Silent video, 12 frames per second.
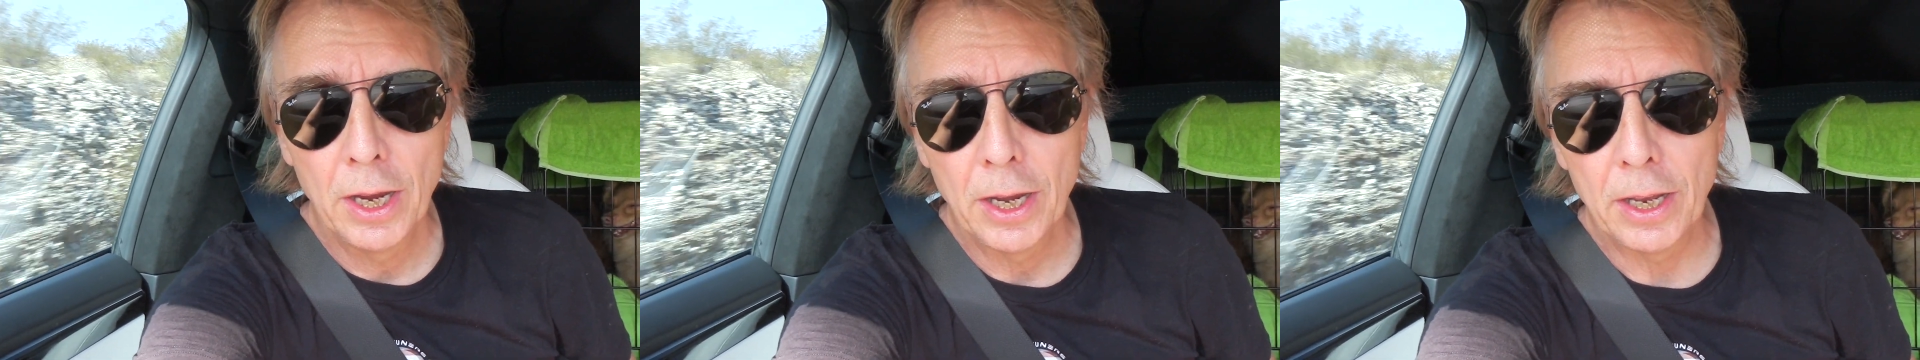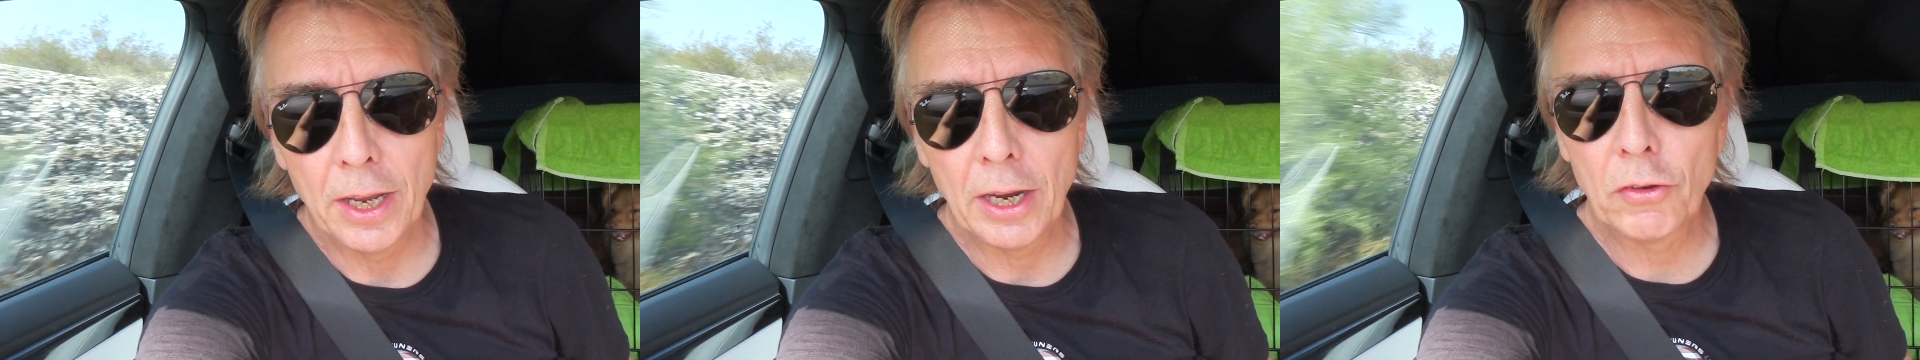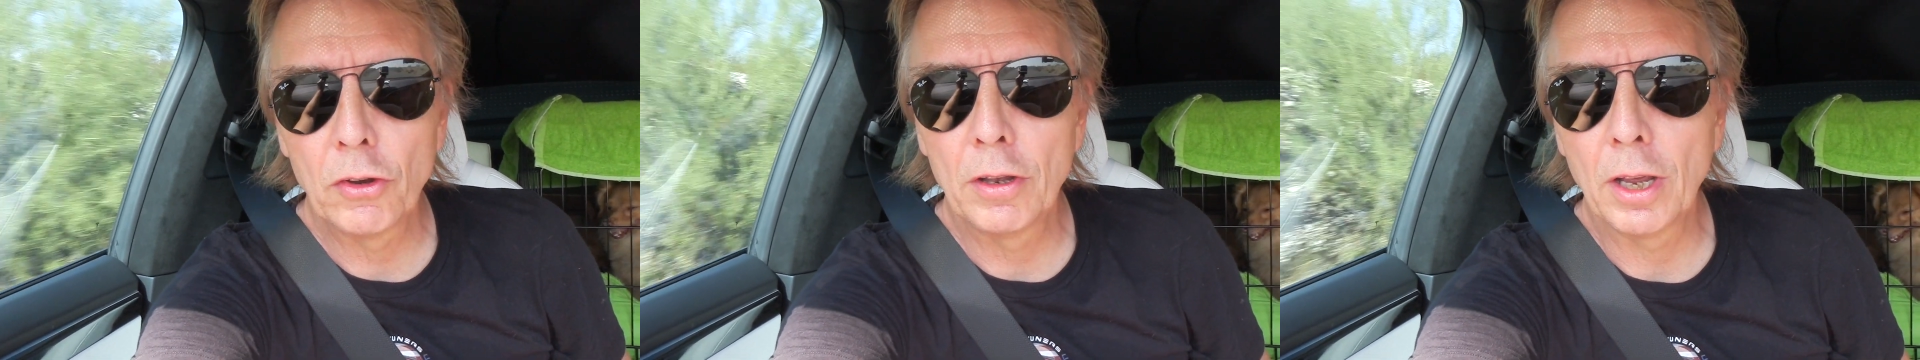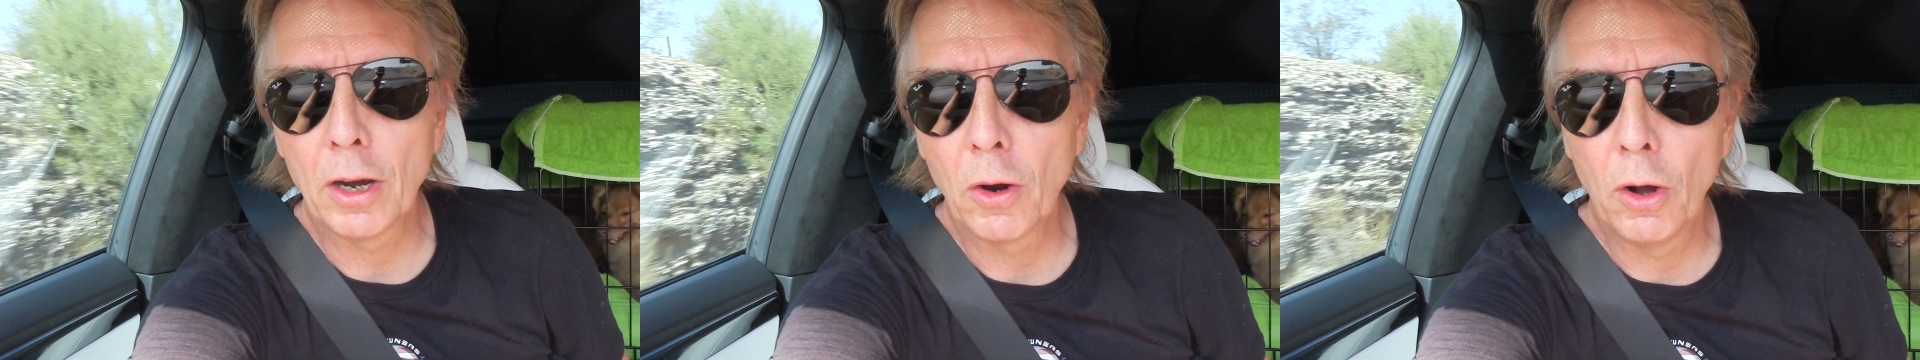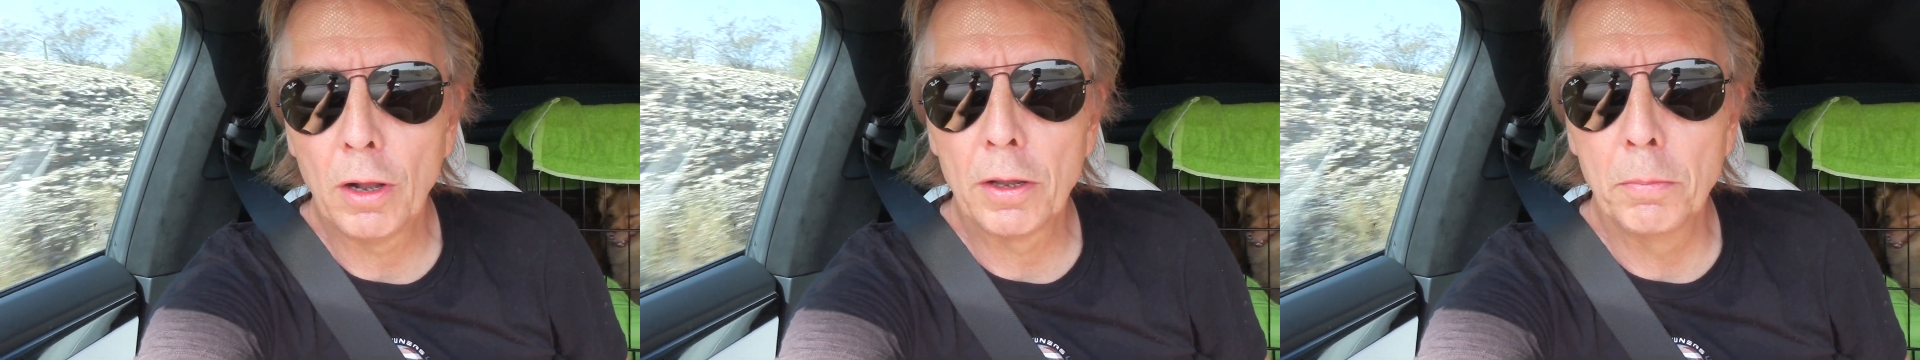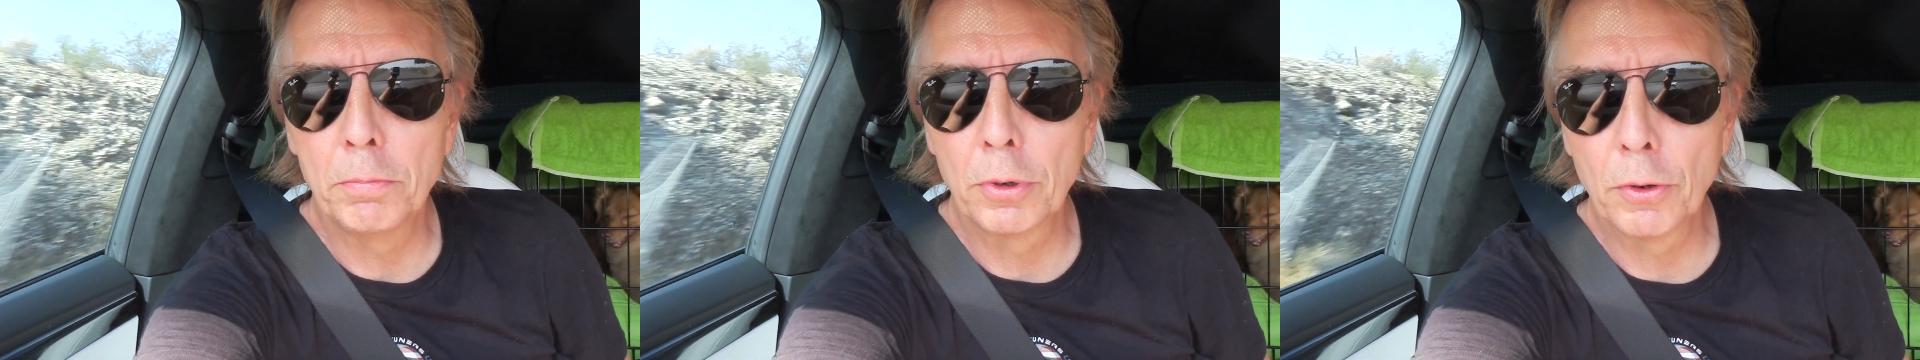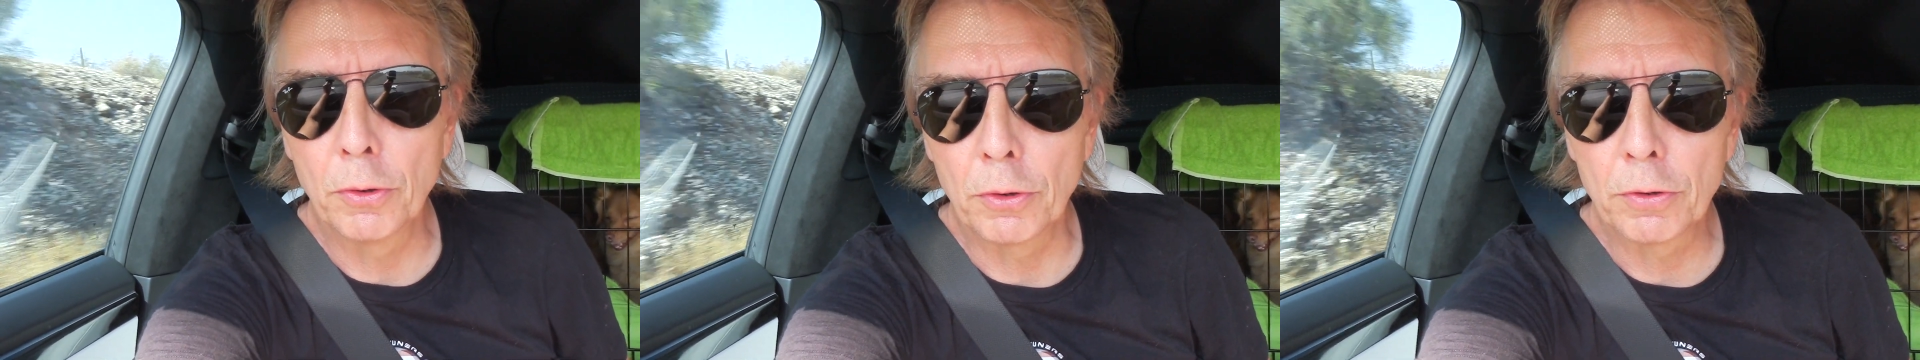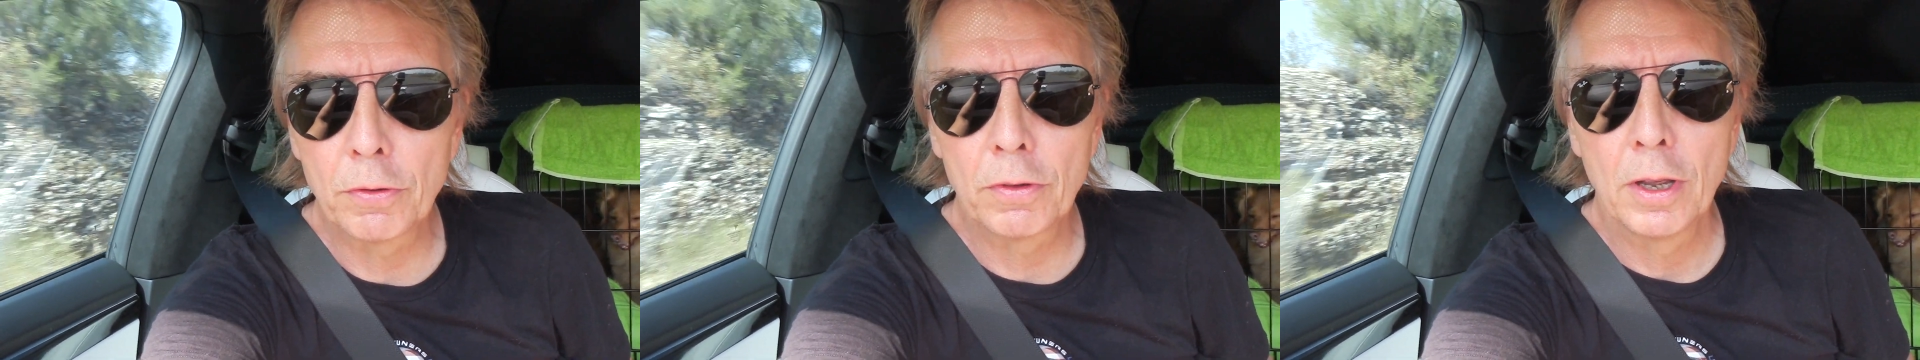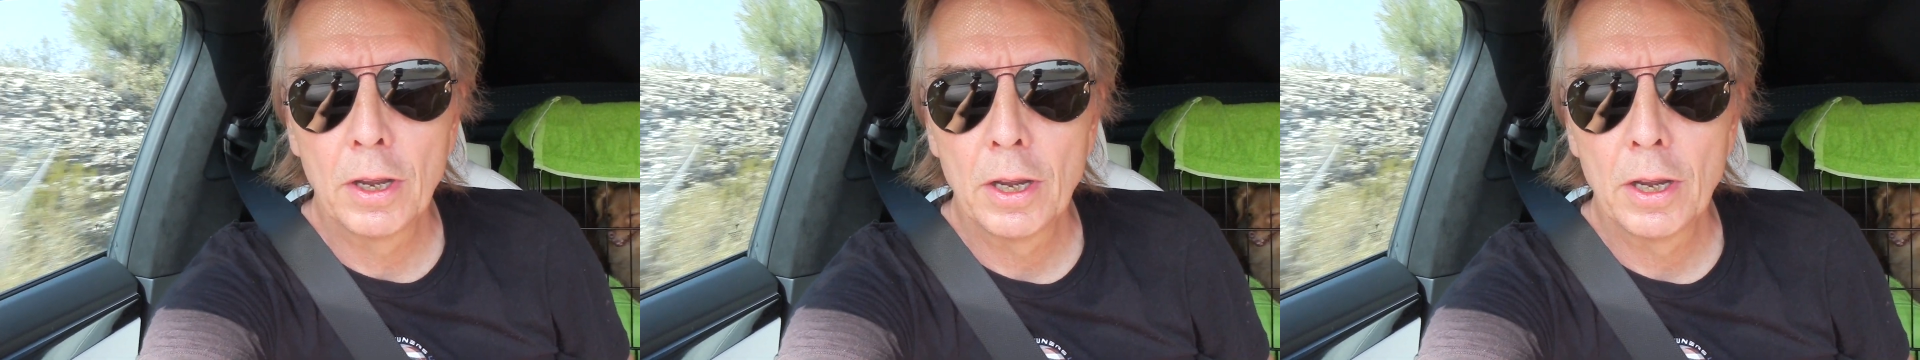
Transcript: and actually they call them burros,